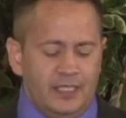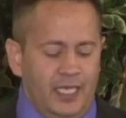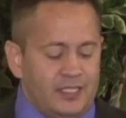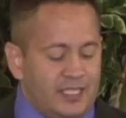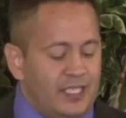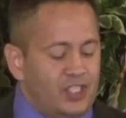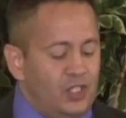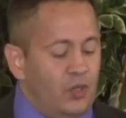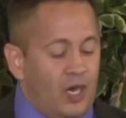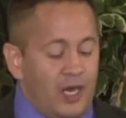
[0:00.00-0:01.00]
And since
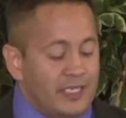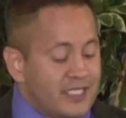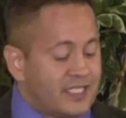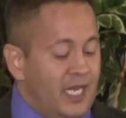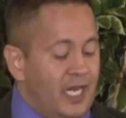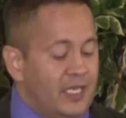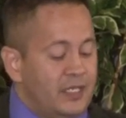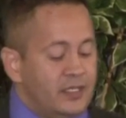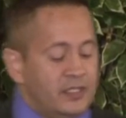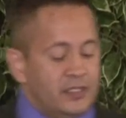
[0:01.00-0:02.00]
you are a
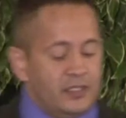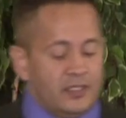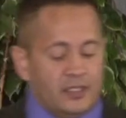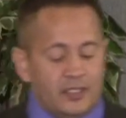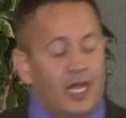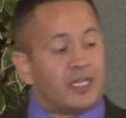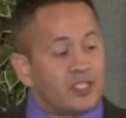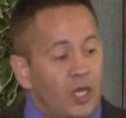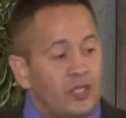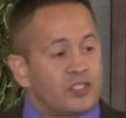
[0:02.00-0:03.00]
son, God
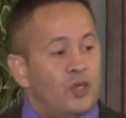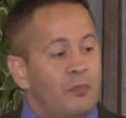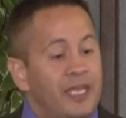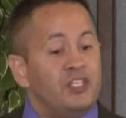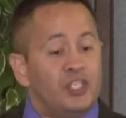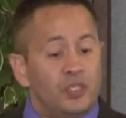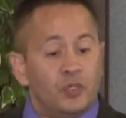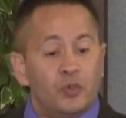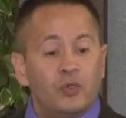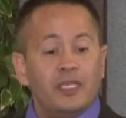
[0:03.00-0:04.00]
has also made
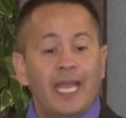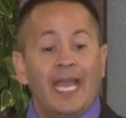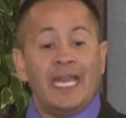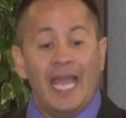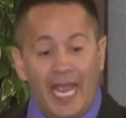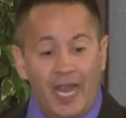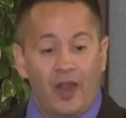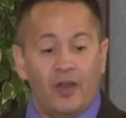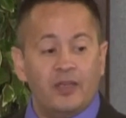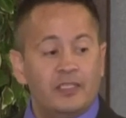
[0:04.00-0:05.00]
you an
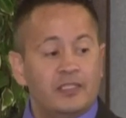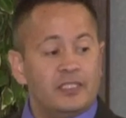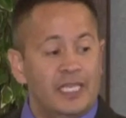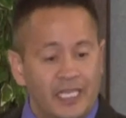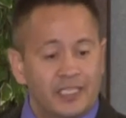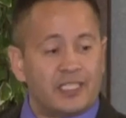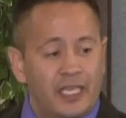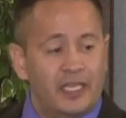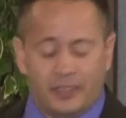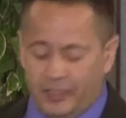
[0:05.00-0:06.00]
heir to his
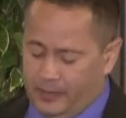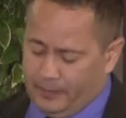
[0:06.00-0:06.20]
kingdom.